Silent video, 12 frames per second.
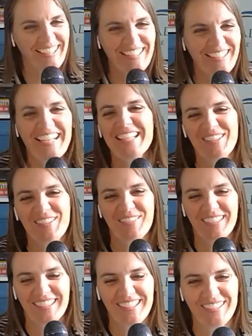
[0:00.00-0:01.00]
nice to
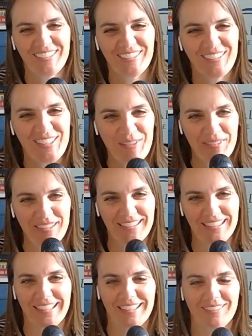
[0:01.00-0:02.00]
meet you. Super
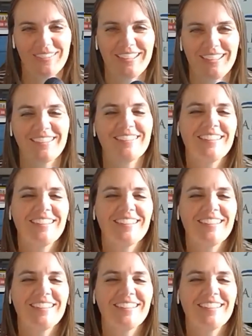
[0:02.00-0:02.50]
excited to meet you.